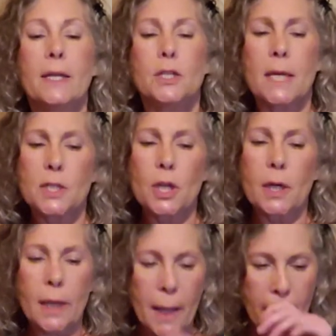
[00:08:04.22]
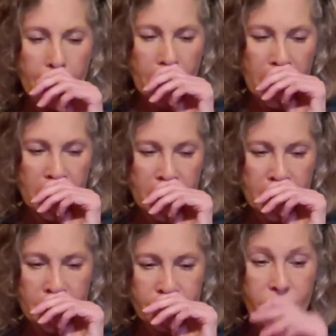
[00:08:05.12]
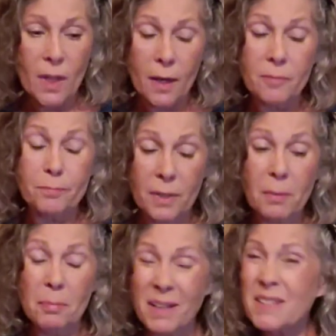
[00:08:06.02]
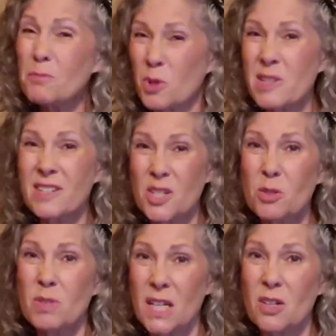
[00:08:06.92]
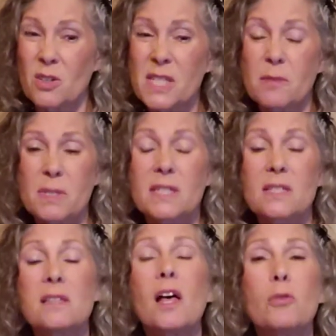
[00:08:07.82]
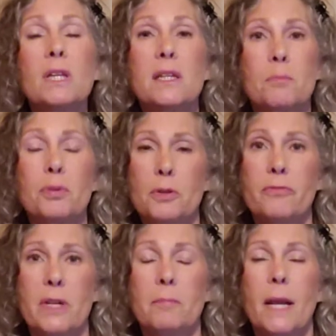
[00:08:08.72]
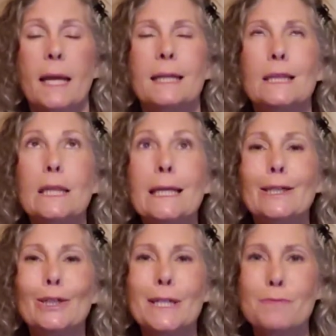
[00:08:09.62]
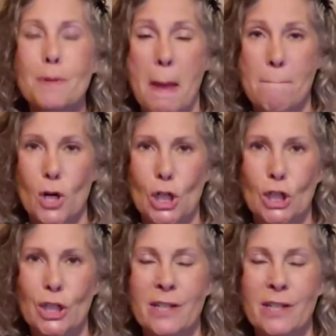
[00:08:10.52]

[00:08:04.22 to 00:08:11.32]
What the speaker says: It took probably more than 2 years. He was slowly improving, but I clearly remember